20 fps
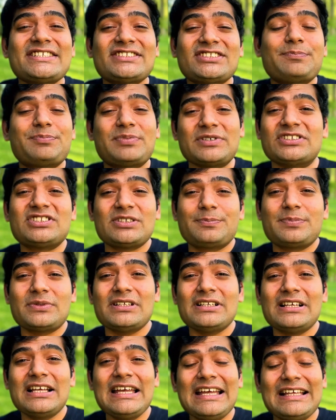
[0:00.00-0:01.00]
is the
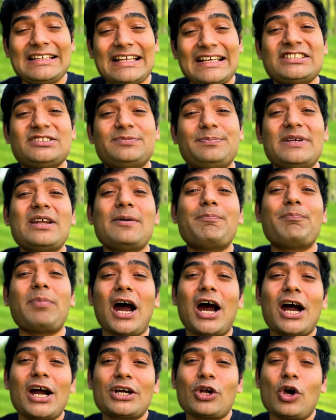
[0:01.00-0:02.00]
principle that has been a
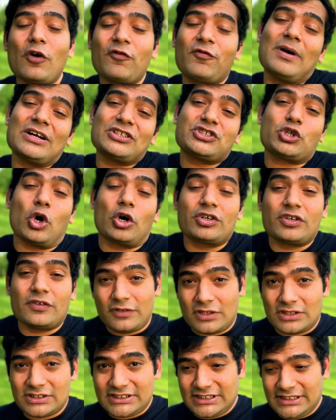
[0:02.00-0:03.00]
part of much
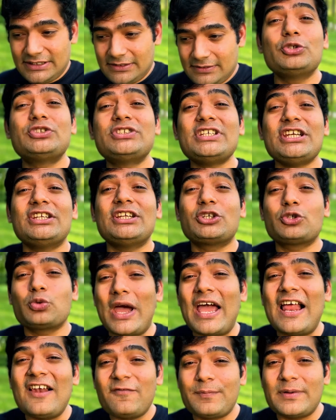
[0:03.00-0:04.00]
controversy. You see, the
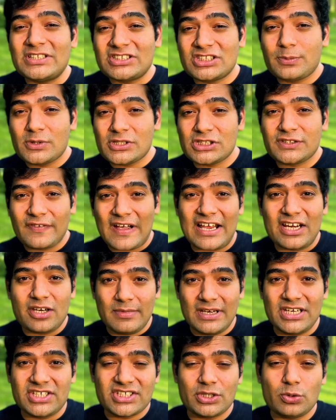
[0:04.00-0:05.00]
12 principles of
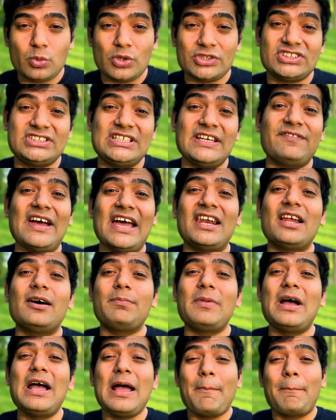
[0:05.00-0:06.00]
animation was developed
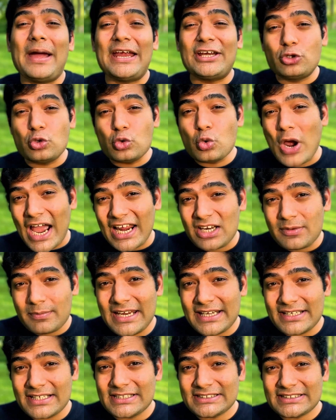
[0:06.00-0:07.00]
by two
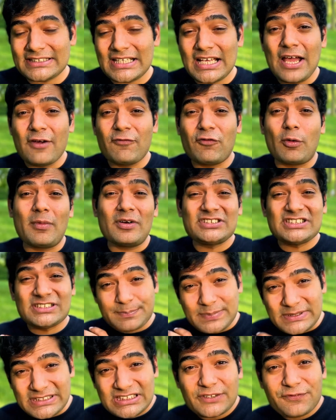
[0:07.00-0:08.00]
animators from a
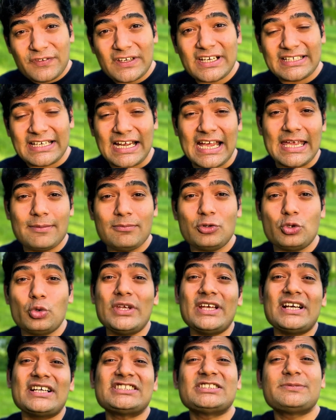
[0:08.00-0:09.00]
specific time
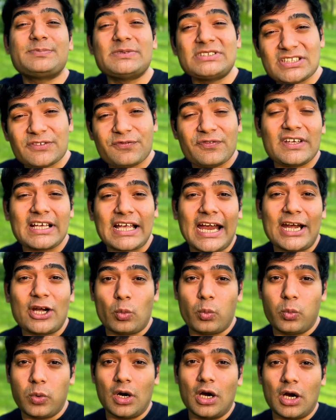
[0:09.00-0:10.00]
doing a specific kind
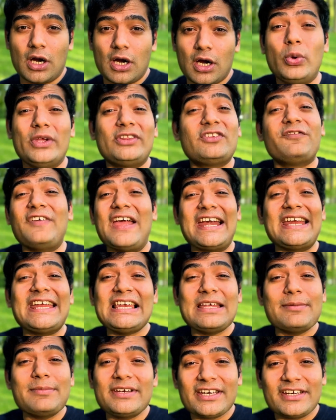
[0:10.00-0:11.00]
of work with very
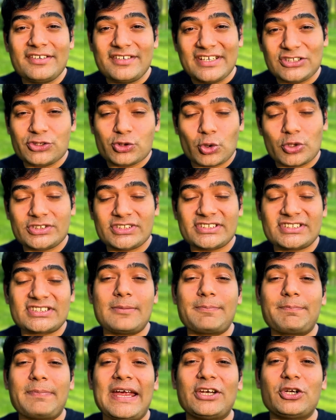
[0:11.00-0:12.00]
limited resources
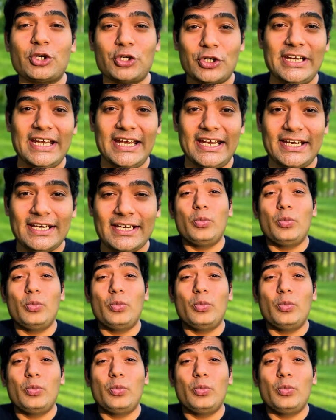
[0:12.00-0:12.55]
compared to today.